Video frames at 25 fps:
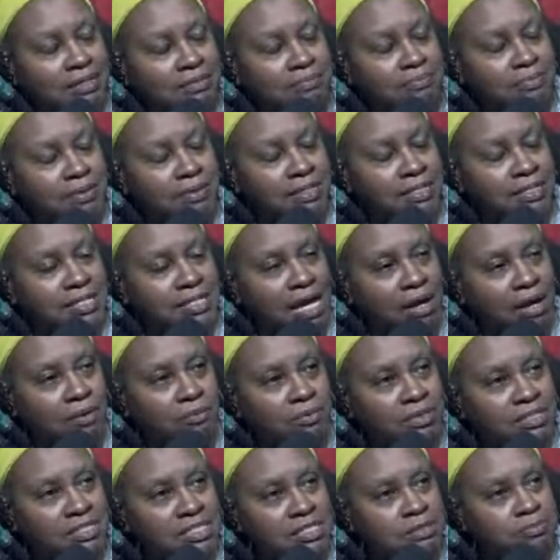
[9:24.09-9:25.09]
but that one
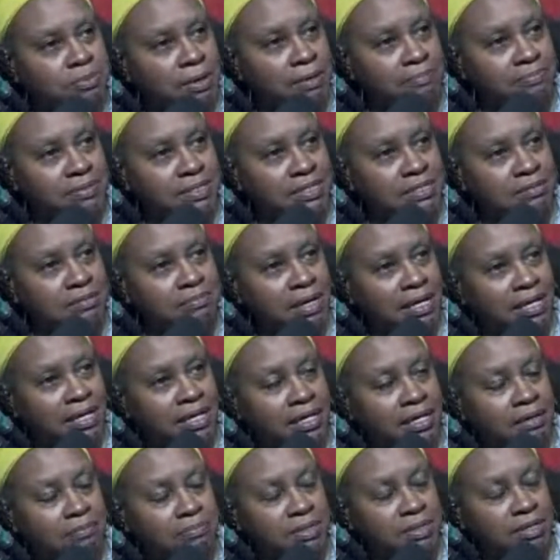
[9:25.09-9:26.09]
just popped into my head
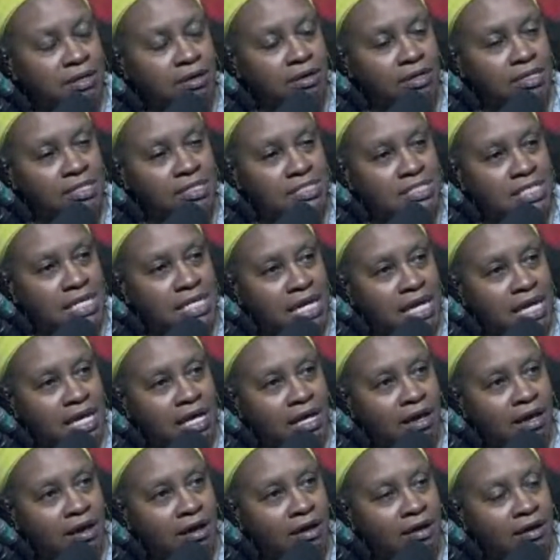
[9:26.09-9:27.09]
because
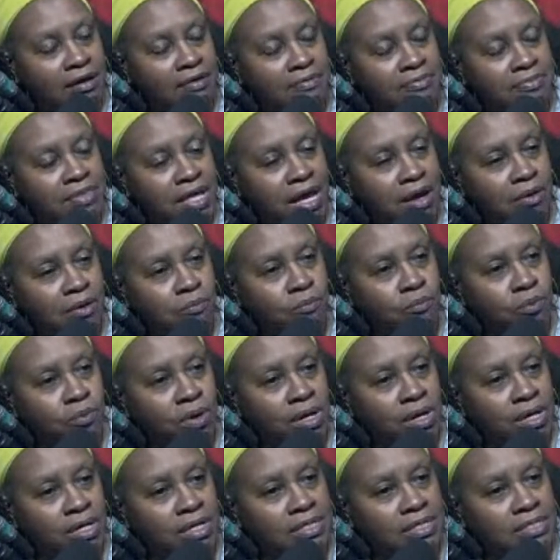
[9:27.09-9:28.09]
that
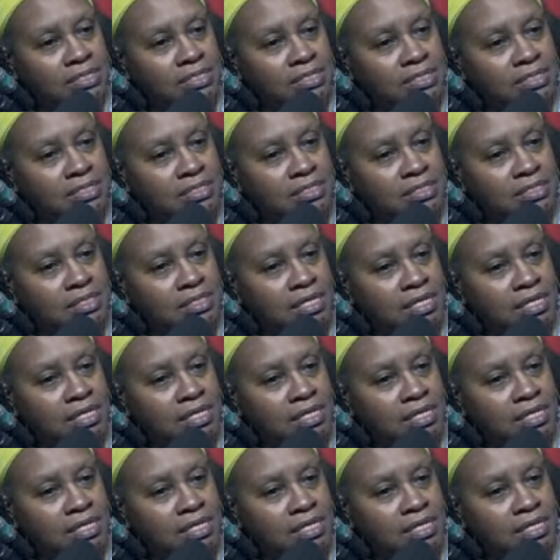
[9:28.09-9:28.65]
was